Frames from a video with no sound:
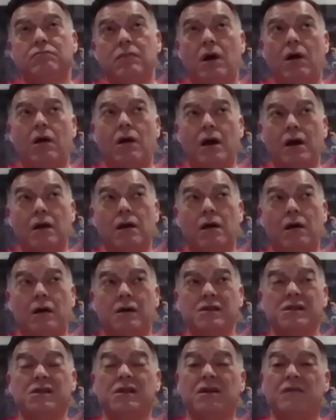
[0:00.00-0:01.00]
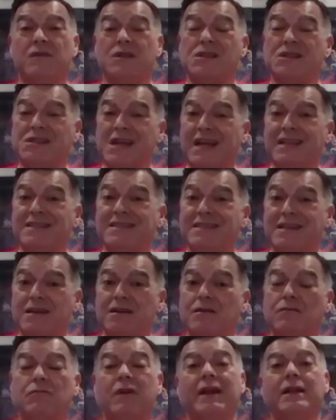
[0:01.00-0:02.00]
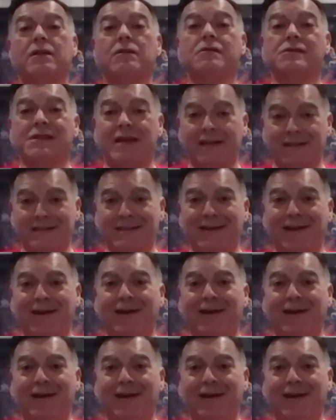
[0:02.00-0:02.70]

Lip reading: hire car service centre, rental centre,